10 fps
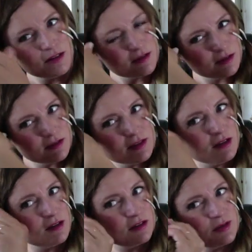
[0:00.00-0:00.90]
It's always
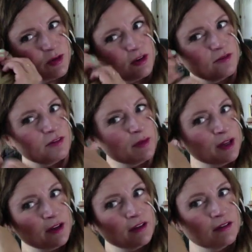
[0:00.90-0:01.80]
the hardest part for
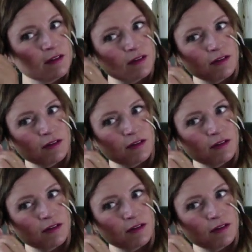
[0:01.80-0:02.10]
me.